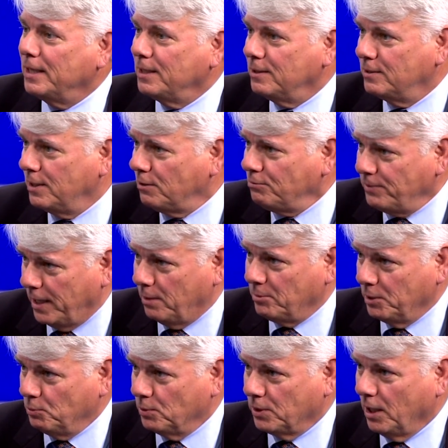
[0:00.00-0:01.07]
their
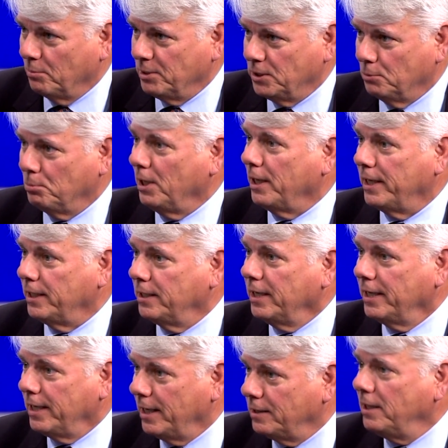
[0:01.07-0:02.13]
family will come into play
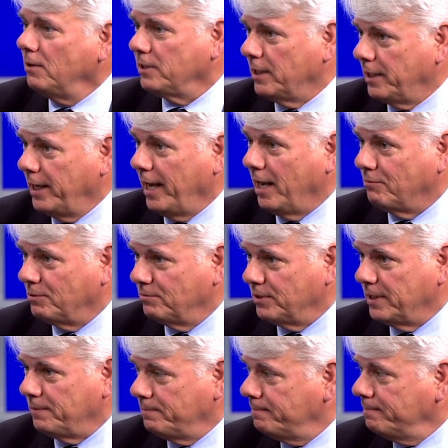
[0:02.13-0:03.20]
and they'll get a half of it.